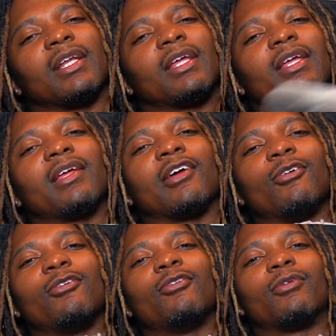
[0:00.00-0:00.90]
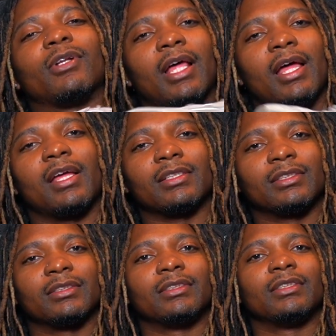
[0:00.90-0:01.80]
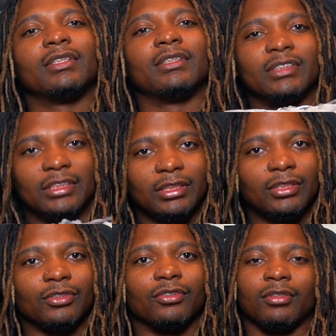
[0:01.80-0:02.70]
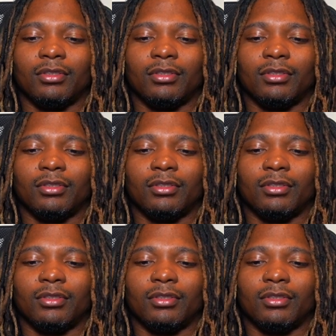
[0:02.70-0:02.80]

That ain't cool. Relax. Chill.